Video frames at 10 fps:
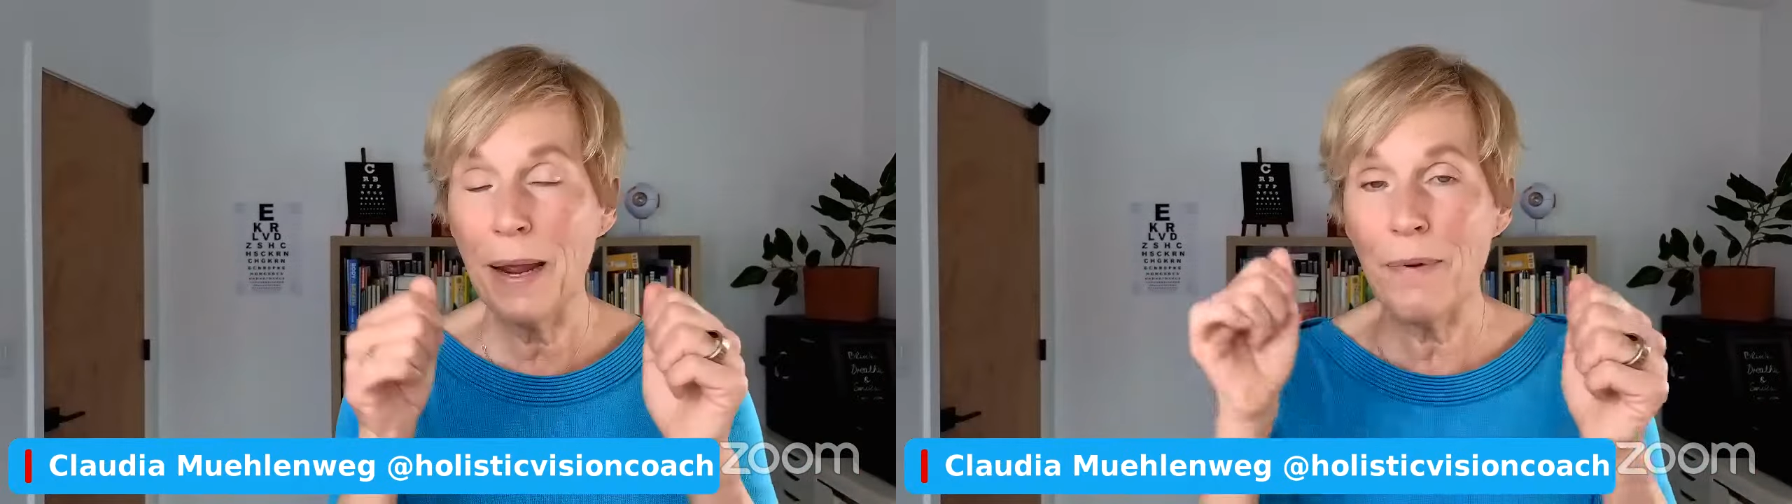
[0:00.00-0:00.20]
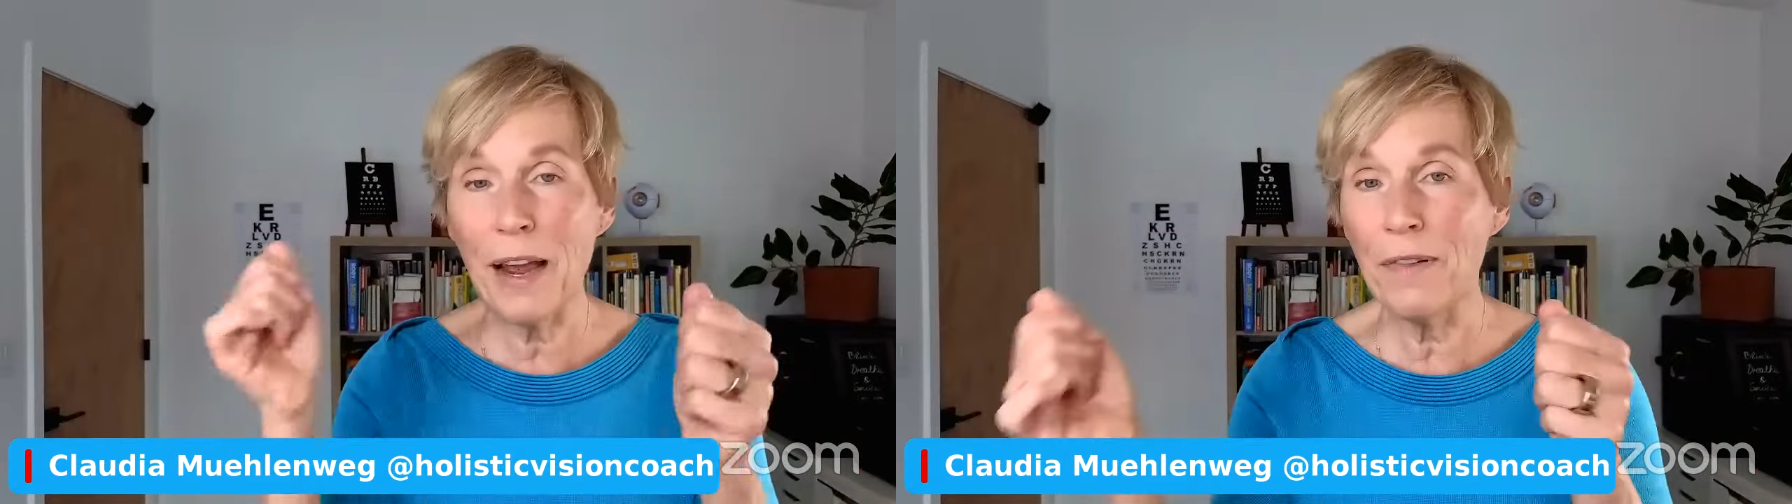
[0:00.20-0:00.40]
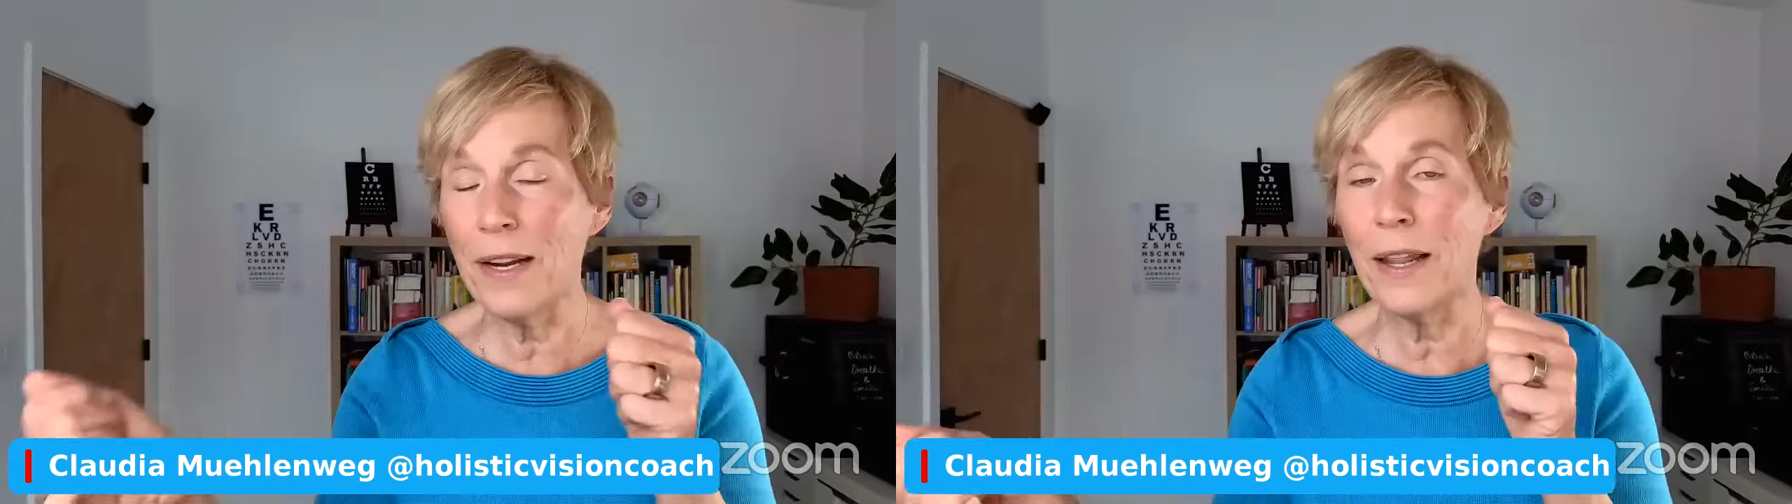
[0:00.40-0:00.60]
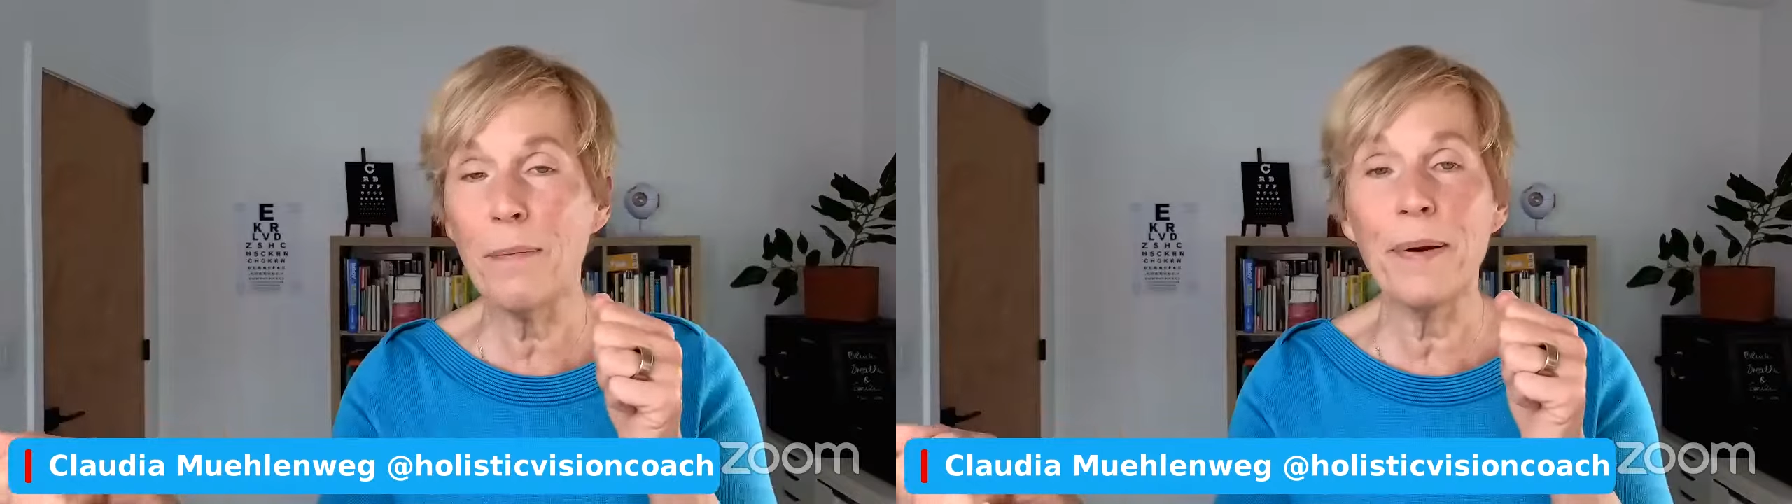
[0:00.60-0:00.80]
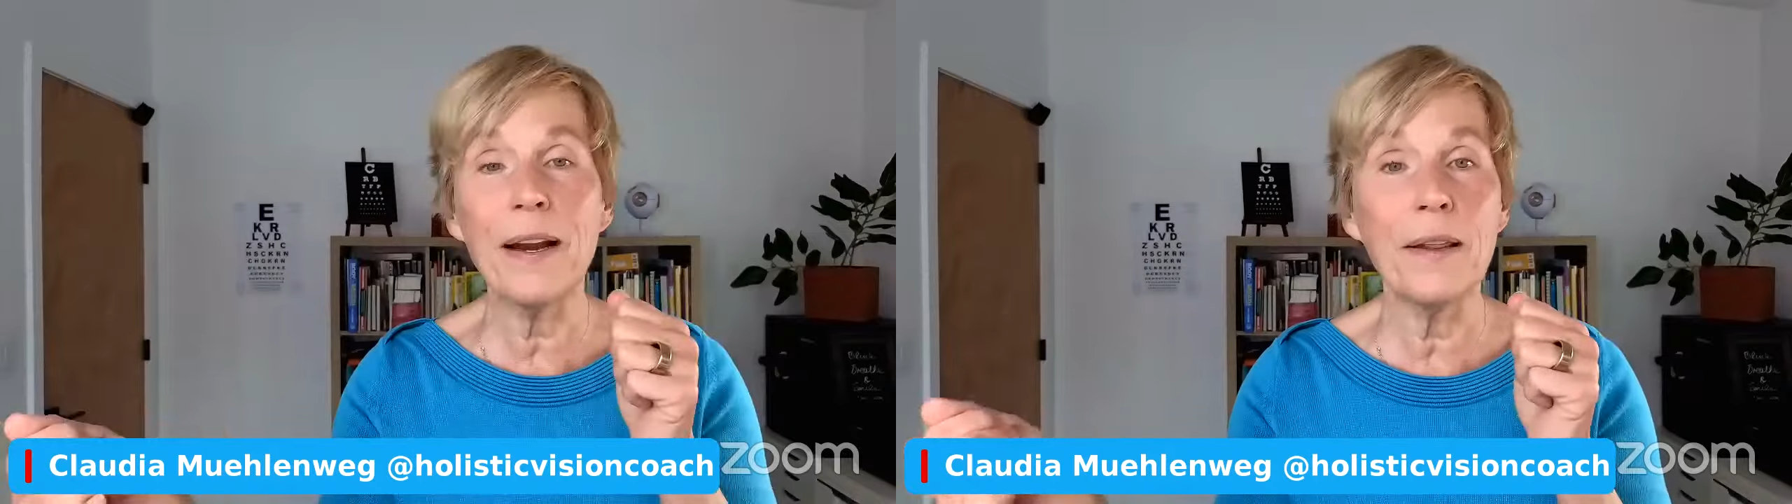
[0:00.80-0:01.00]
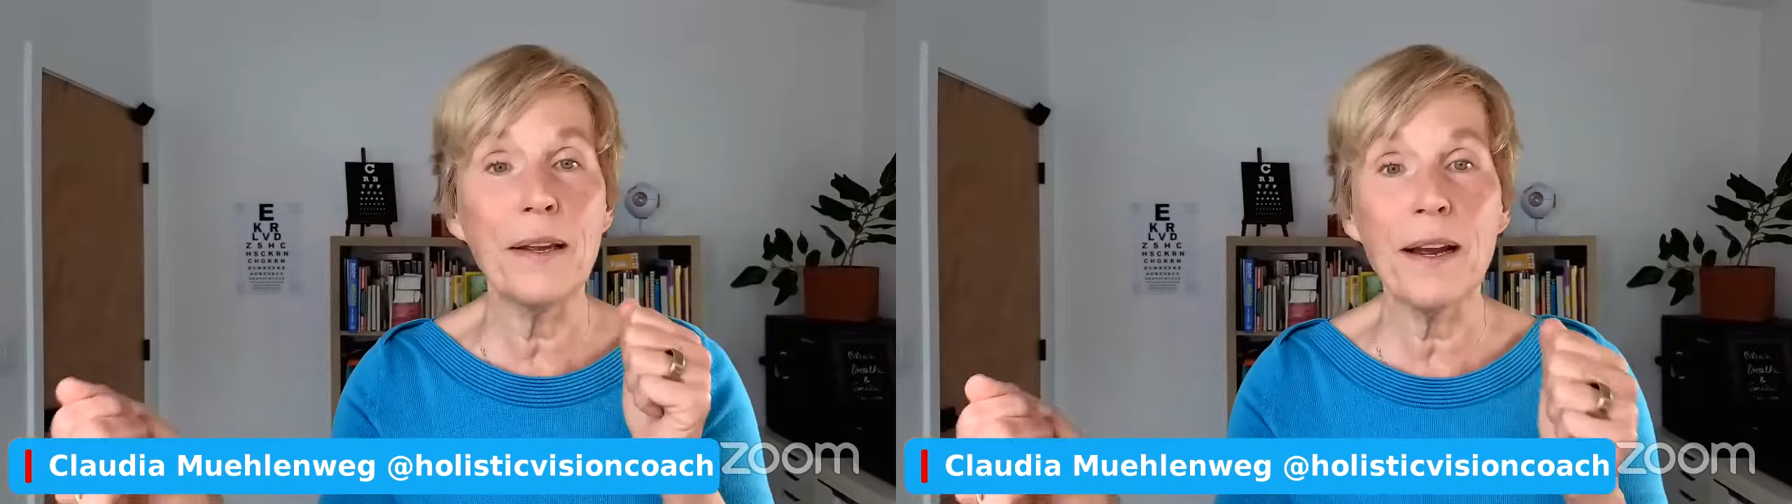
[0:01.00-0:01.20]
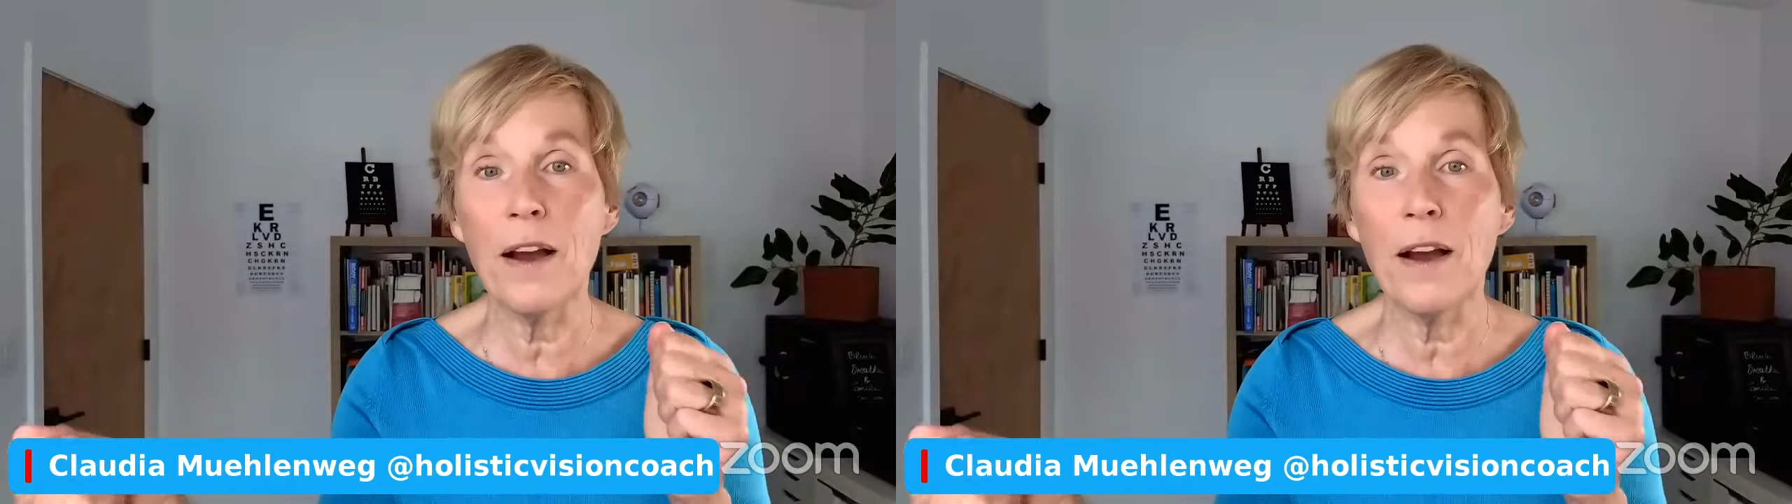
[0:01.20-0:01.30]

maybe you have another pair in the